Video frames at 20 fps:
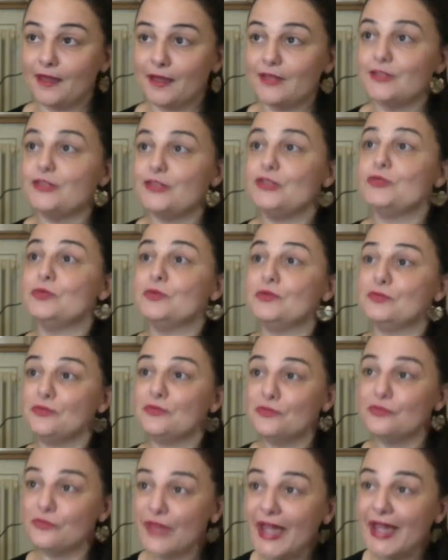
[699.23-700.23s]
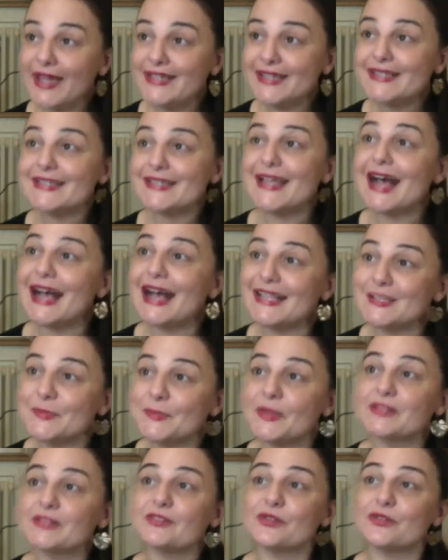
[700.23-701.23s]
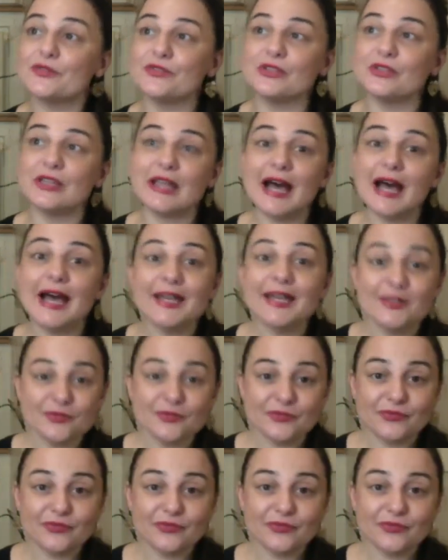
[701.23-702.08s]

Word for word: you will face aspect of your life